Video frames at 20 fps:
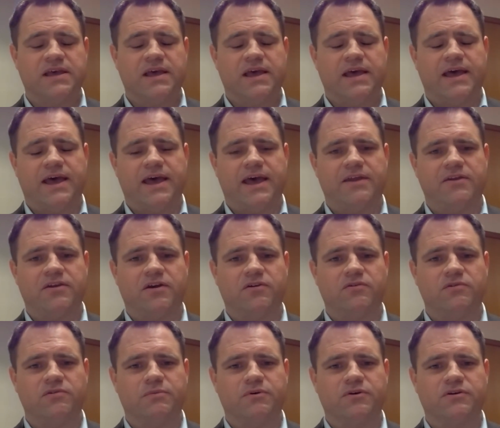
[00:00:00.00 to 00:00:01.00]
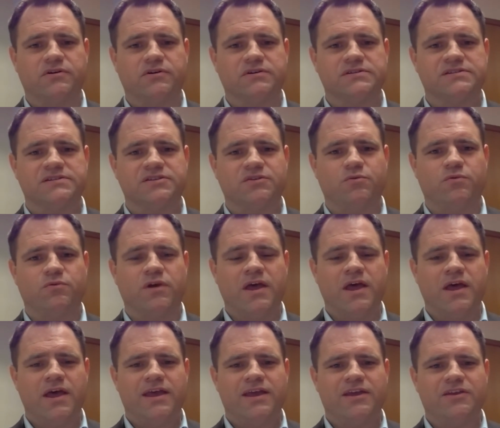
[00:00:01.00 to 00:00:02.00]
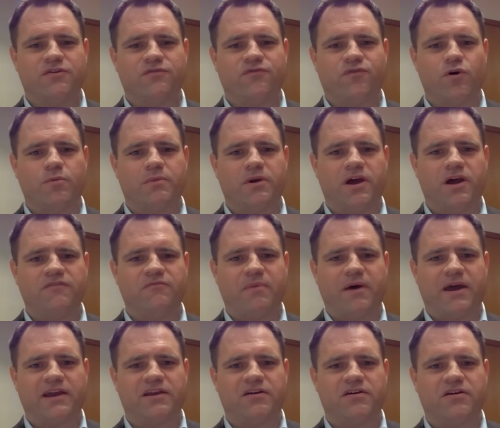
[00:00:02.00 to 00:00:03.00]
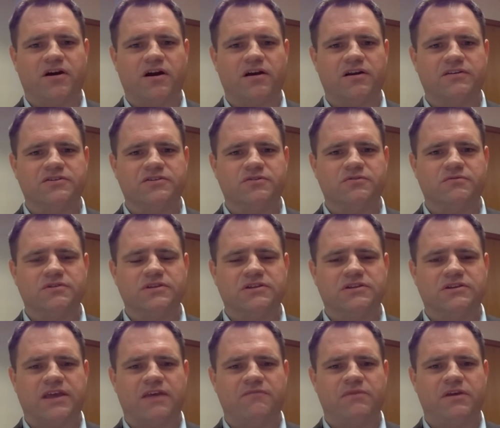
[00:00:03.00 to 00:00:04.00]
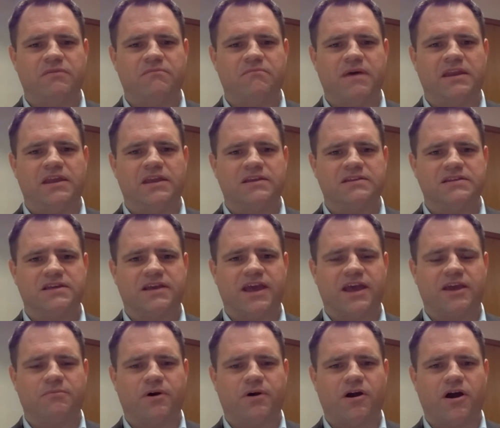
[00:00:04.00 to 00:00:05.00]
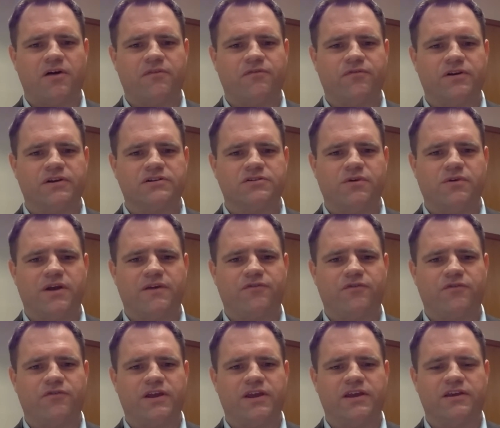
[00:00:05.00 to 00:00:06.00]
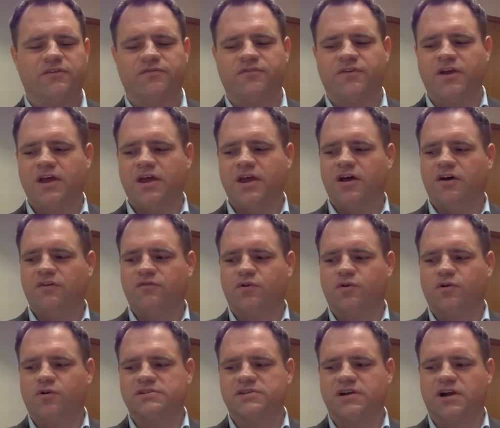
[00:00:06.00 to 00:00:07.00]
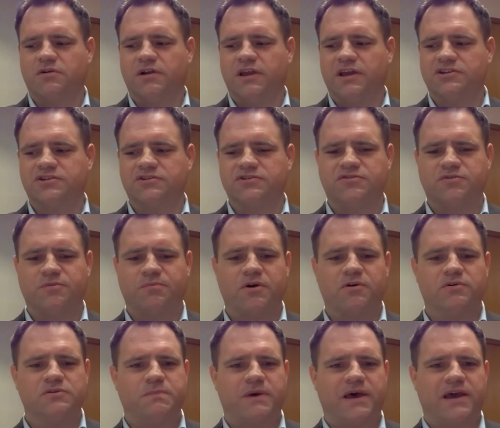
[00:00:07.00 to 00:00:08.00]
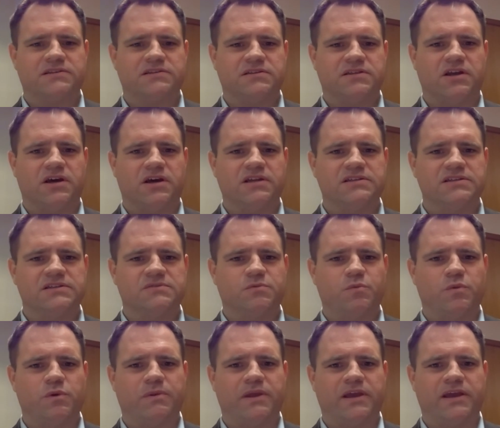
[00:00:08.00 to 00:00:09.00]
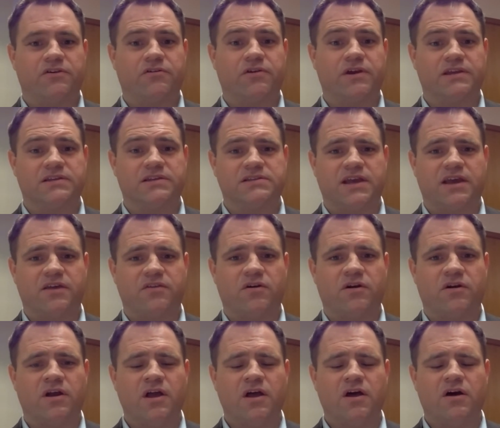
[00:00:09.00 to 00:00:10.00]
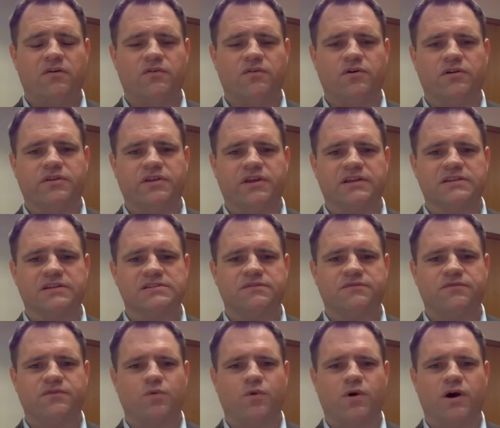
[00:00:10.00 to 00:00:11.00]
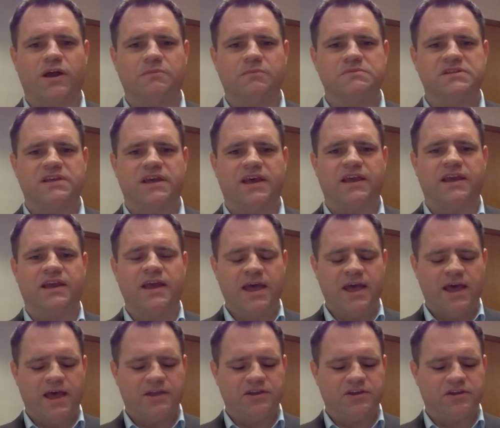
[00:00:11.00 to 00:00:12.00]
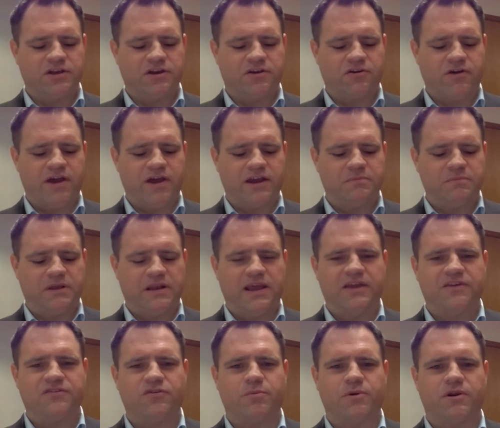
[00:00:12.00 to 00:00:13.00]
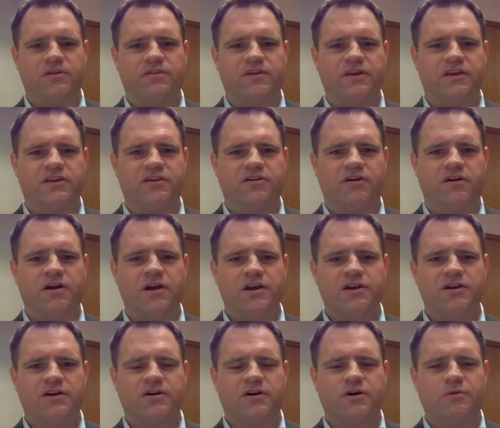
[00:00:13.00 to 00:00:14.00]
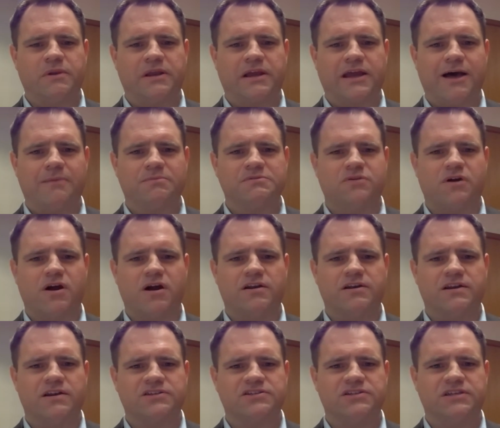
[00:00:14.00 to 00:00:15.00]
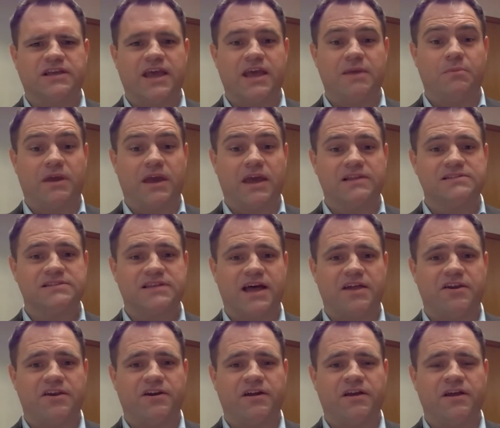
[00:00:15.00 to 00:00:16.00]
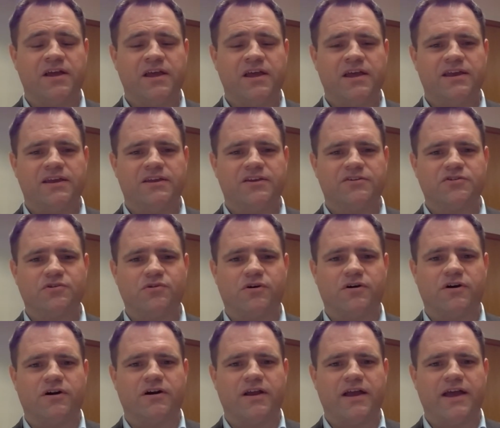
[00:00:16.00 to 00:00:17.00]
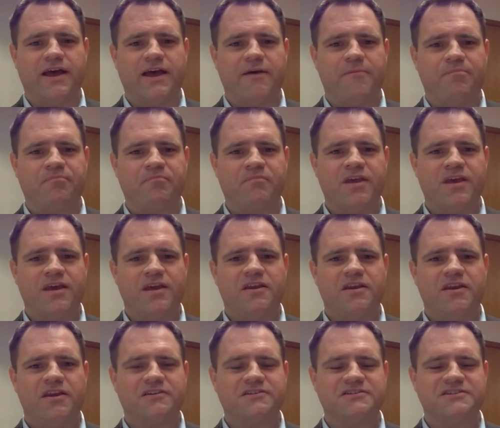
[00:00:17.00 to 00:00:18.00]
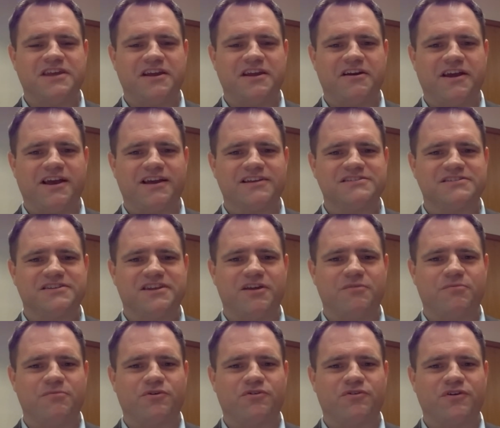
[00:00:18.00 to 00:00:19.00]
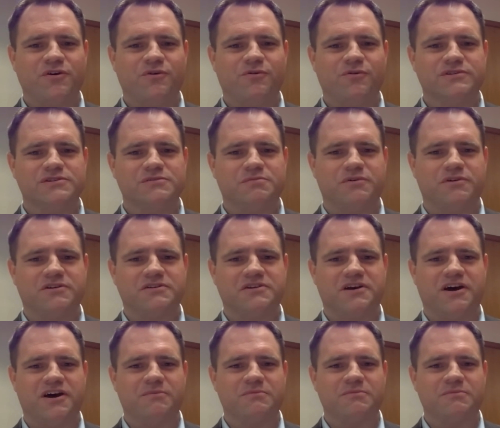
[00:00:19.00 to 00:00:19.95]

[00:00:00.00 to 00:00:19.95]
Not only because you, in your former life back here in Ireland, you gave me many a dig out by offering to referee, and of course our relationship goes back to the 90s when we played cricket together, of all things, for the YMCA. And you can correct me later, but I think your couple of caps for Ireland actually came against Canada in a tour, not today or yesterday, but once upon a time.